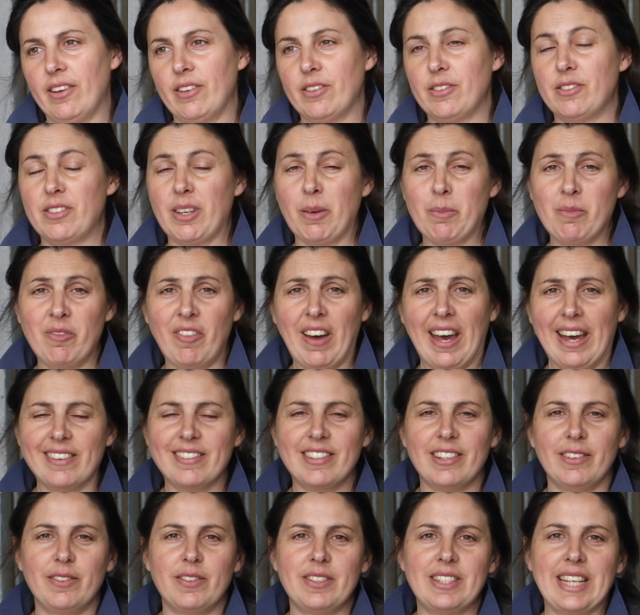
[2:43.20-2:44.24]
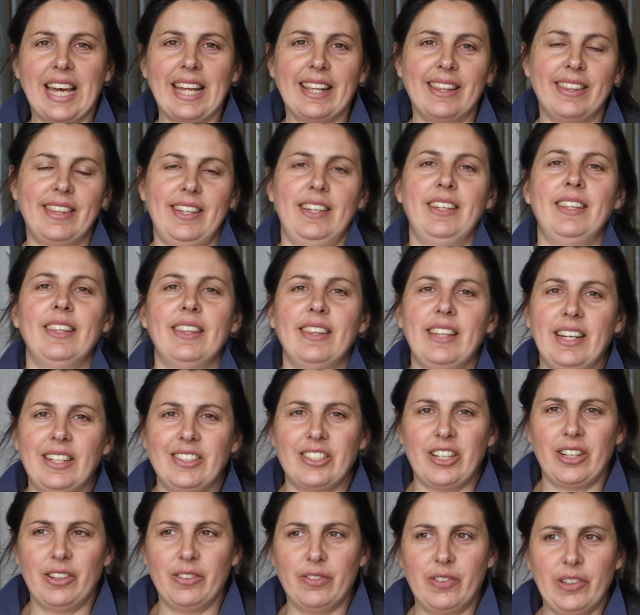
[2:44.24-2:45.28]
Some vets have said that they
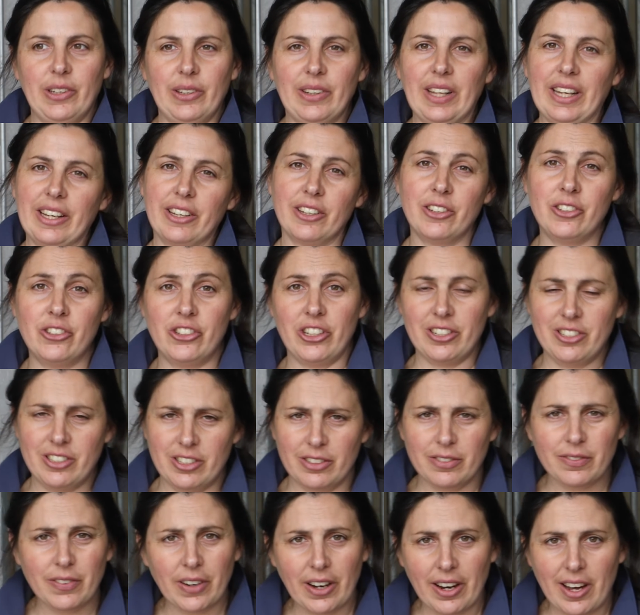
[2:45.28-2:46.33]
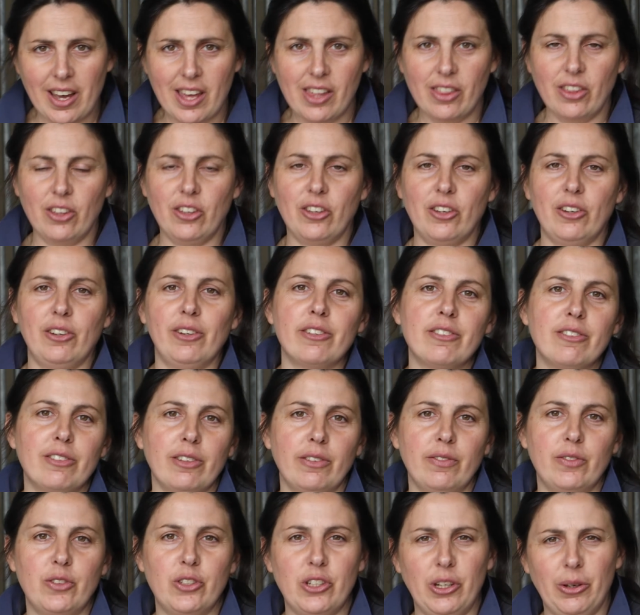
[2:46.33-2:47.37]
don't feel they can justify the use
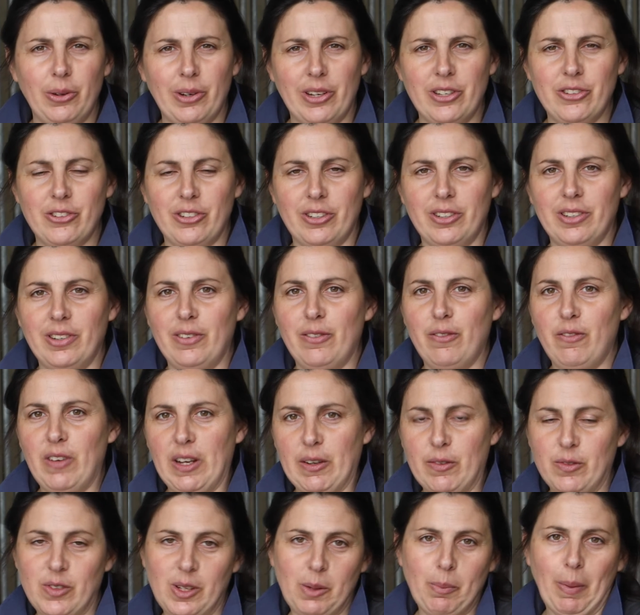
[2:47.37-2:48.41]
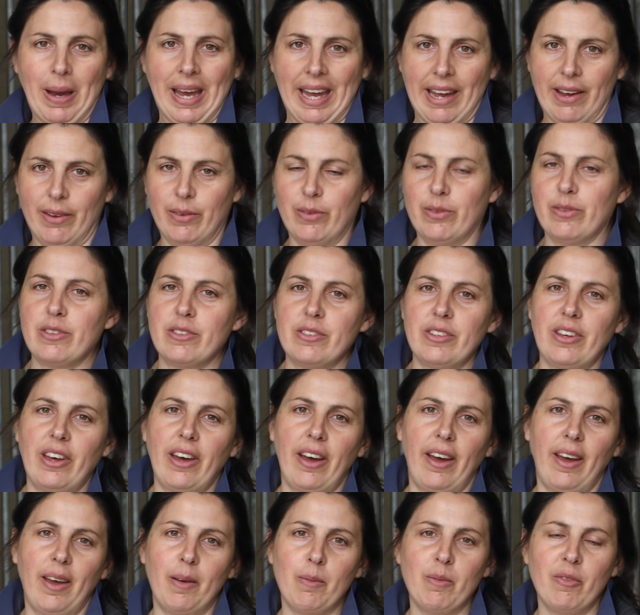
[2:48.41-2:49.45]
of
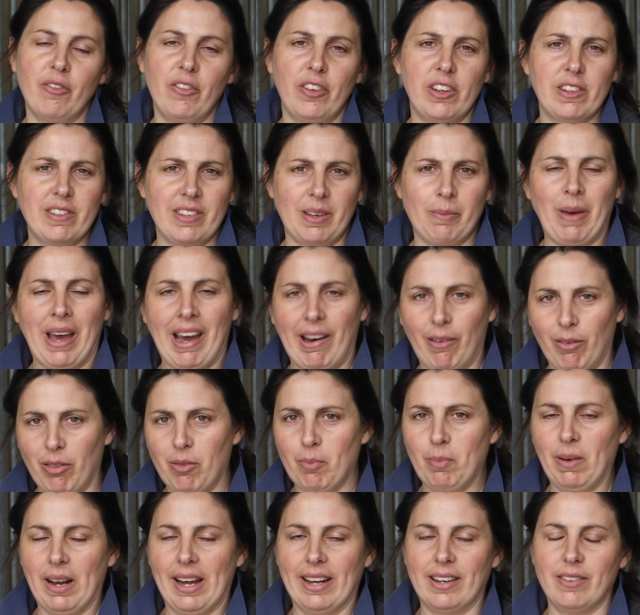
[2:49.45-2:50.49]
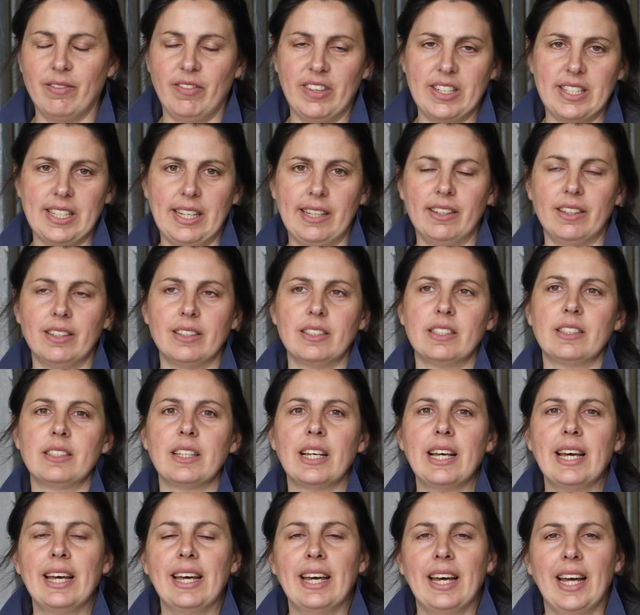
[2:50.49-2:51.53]
£250 for some health plan visits,
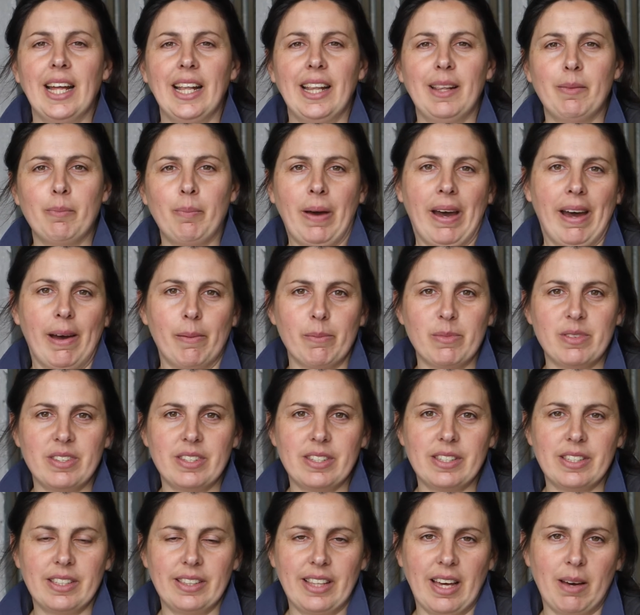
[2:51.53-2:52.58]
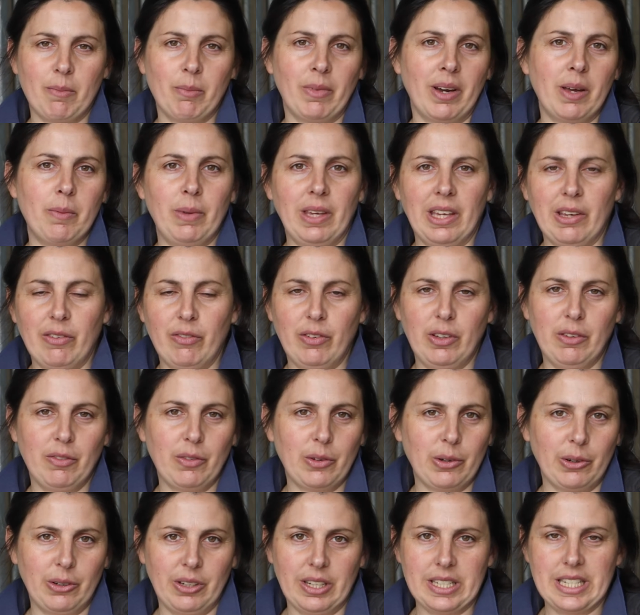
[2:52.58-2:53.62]
and perhaps that might be if you've
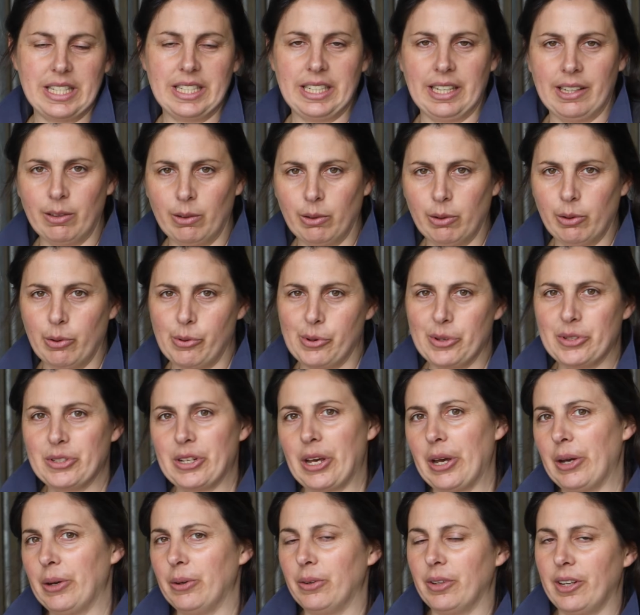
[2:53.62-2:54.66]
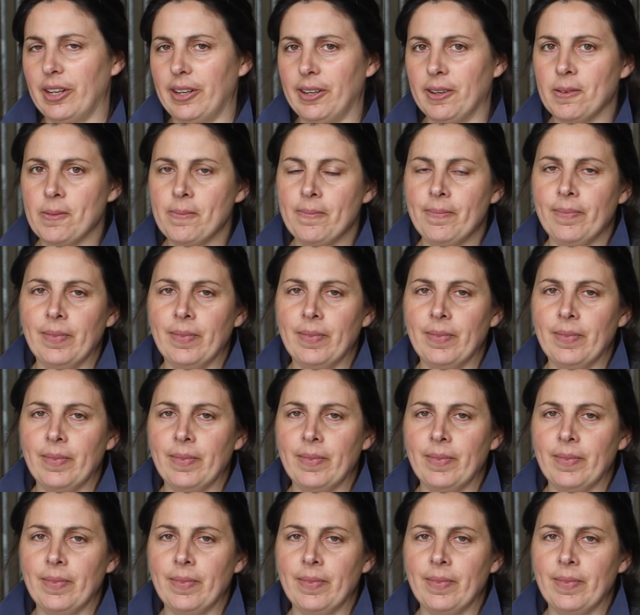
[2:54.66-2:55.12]
got a single horse owner.